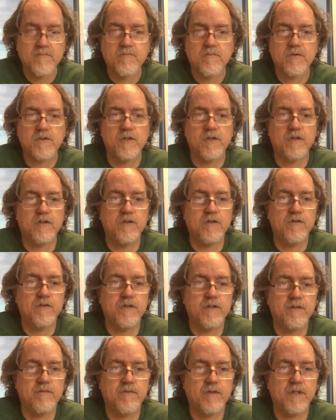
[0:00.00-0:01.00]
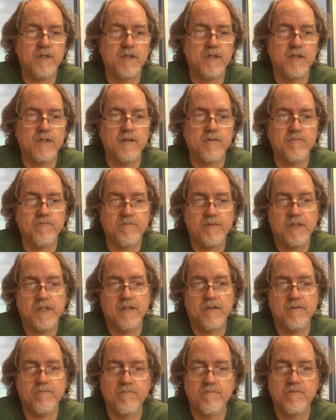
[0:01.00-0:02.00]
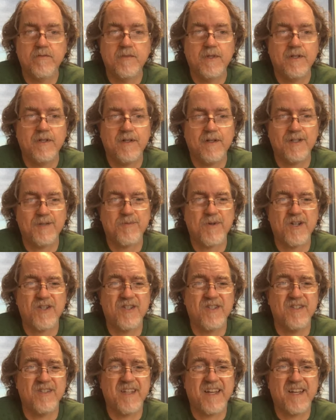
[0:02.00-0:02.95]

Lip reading: So you can use it in expressions.